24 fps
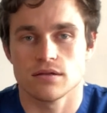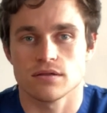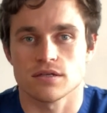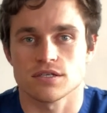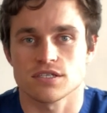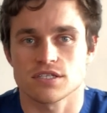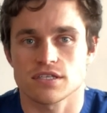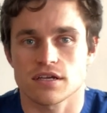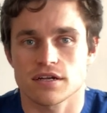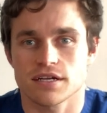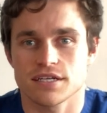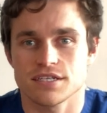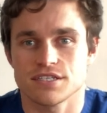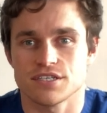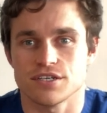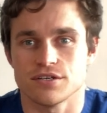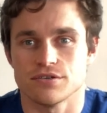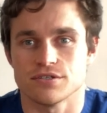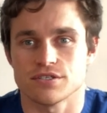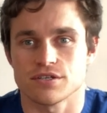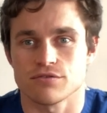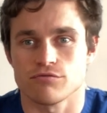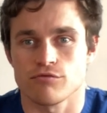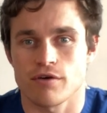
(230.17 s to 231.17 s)
The studies
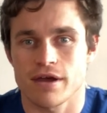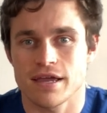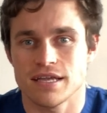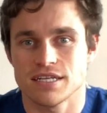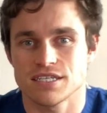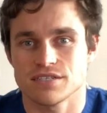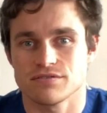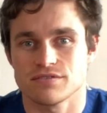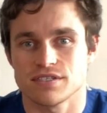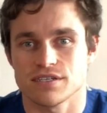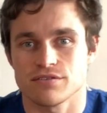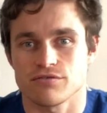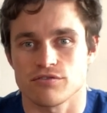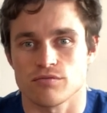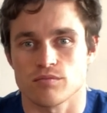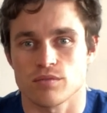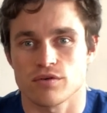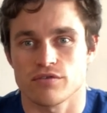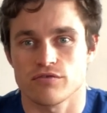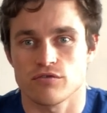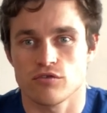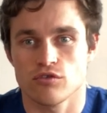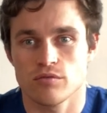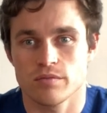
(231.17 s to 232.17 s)
used a range of different
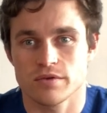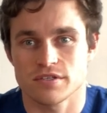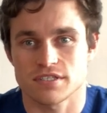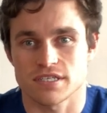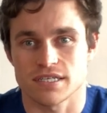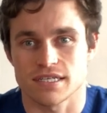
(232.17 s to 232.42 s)
performance